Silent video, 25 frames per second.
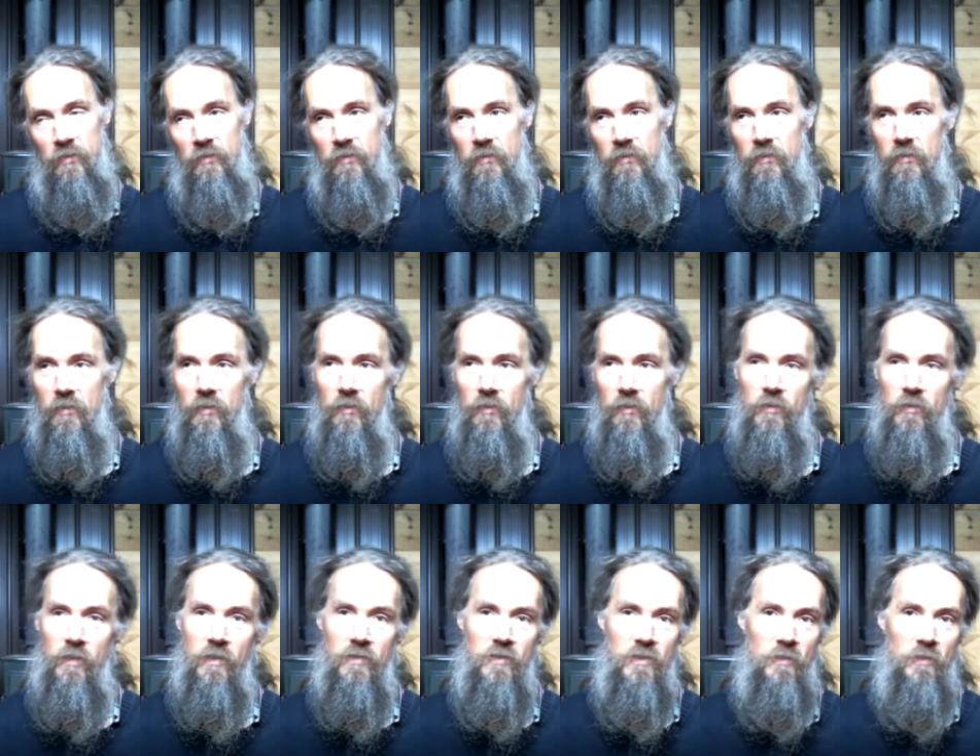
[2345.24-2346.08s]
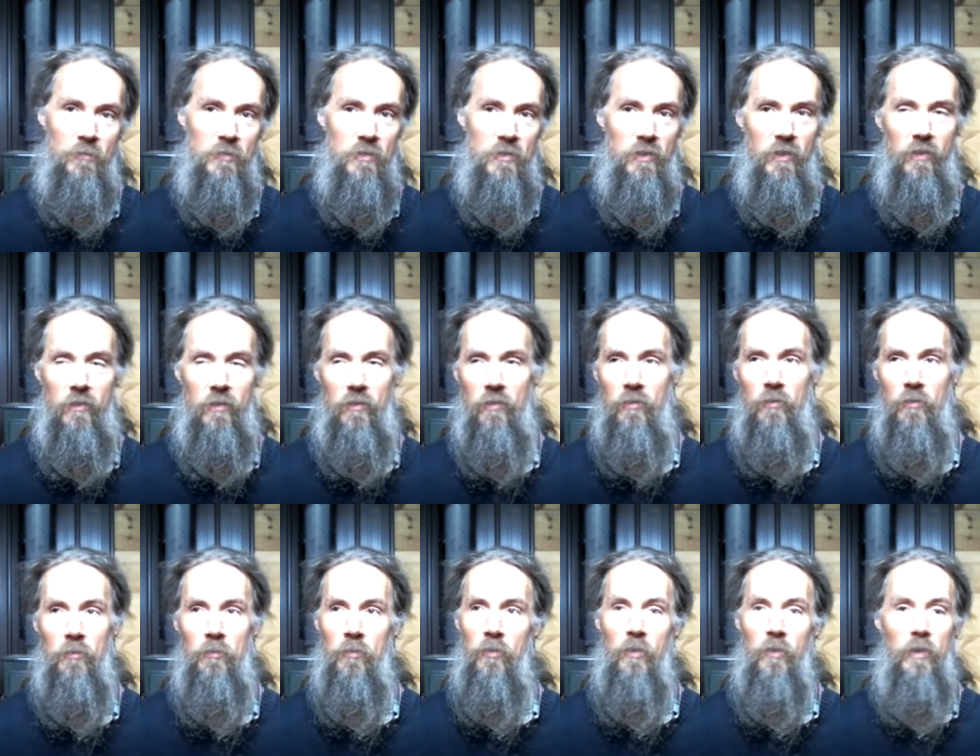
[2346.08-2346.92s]
And you know, that seems like,
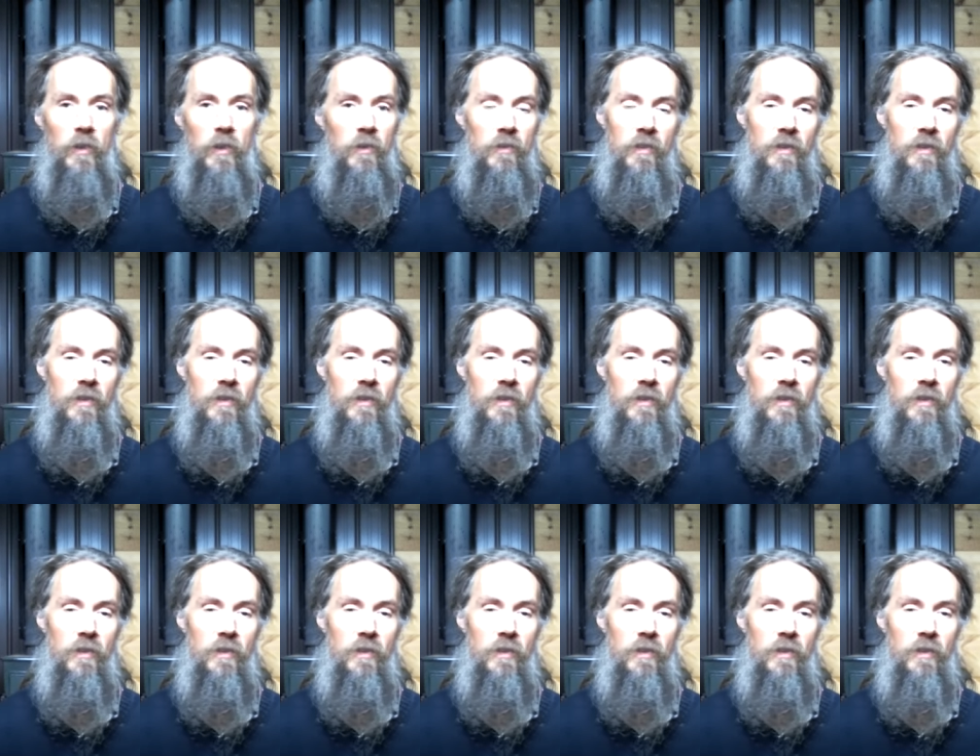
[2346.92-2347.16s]
oh boy,